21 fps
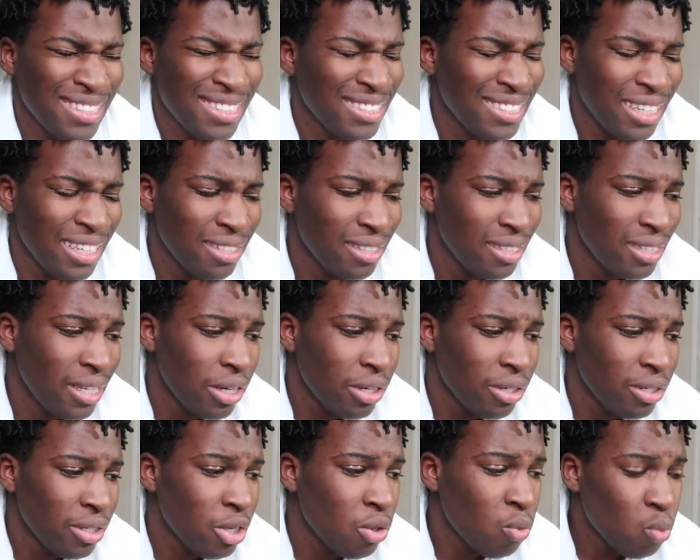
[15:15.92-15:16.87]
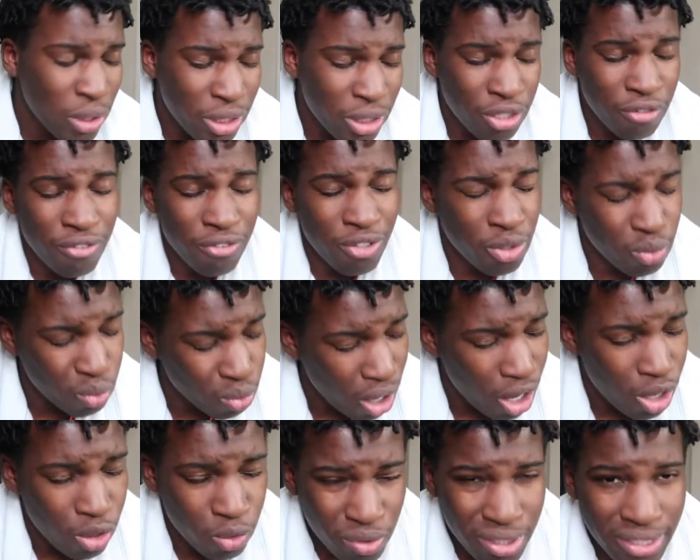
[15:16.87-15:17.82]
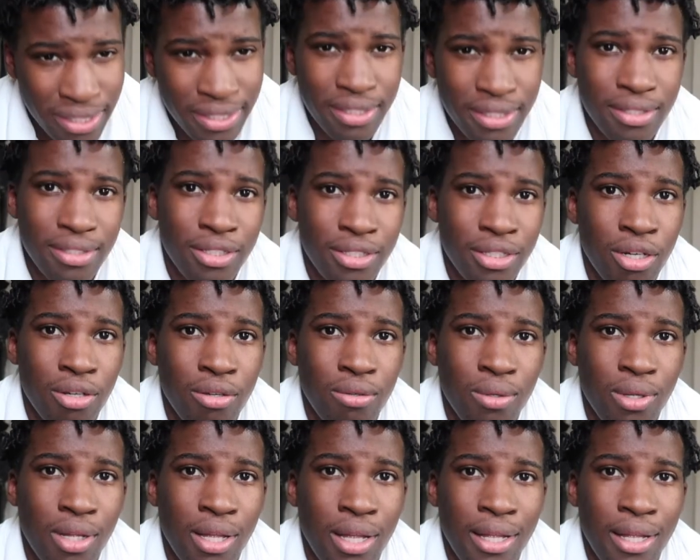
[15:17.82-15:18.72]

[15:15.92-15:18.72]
they're with you for the wrong reasons, you know?